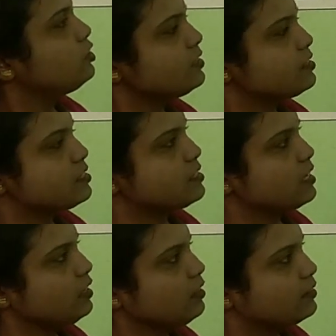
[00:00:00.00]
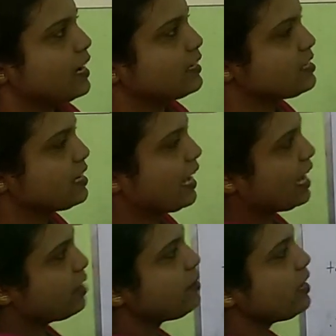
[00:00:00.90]
just see that
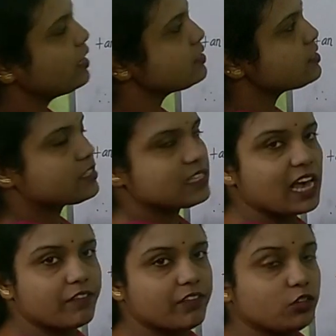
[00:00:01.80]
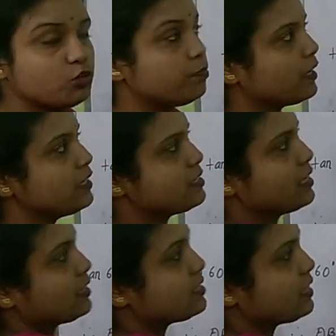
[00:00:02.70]
AB is having two parts,
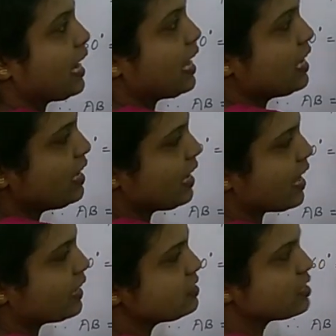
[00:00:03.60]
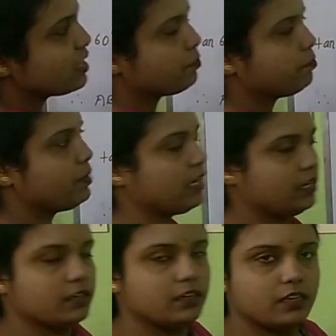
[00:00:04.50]
that is AE and
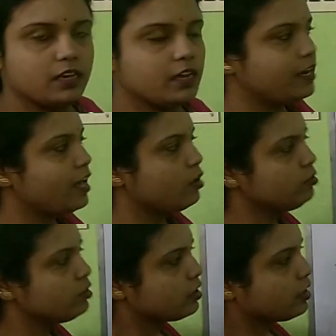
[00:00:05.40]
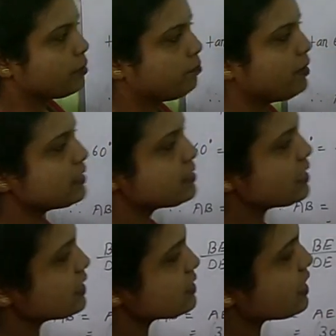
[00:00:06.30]
BE. Now
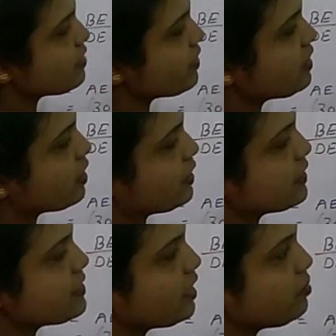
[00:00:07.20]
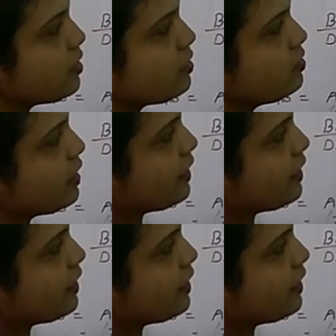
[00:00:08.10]
BC is given 30 centimeter.